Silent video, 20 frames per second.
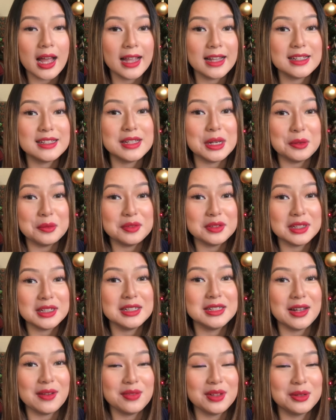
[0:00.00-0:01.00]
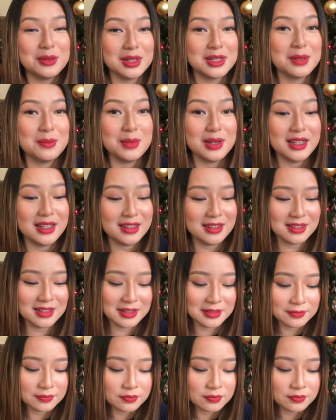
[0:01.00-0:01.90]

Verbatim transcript: I definitely definitely recommend.